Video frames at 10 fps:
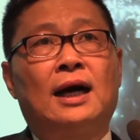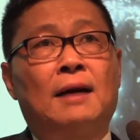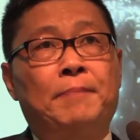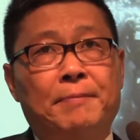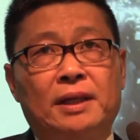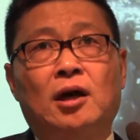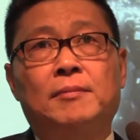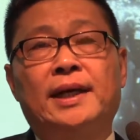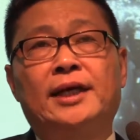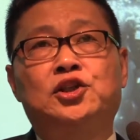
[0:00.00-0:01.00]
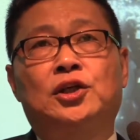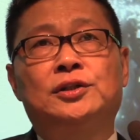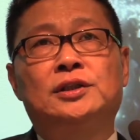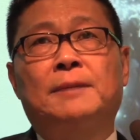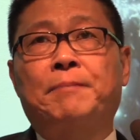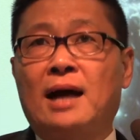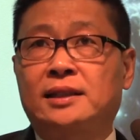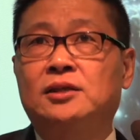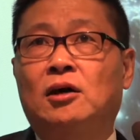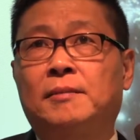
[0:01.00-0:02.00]
public nominations,
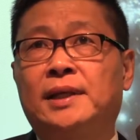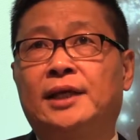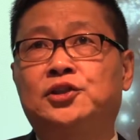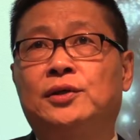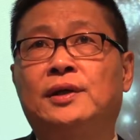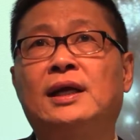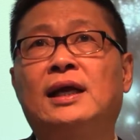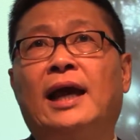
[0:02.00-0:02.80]
party nomination,